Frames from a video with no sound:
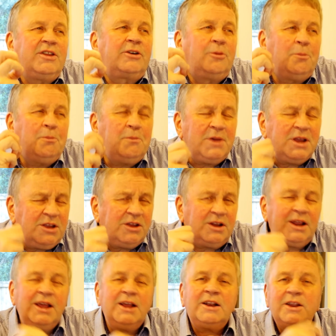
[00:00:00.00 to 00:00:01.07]
their immediate
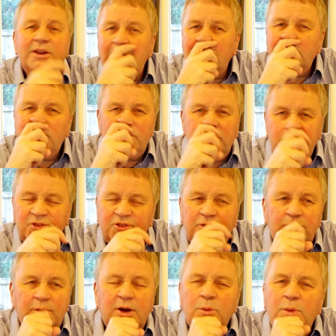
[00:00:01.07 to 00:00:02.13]
inclination was to
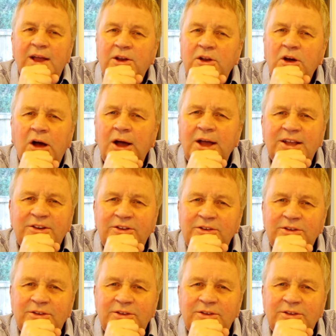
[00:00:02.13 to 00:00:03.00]
run away and hide,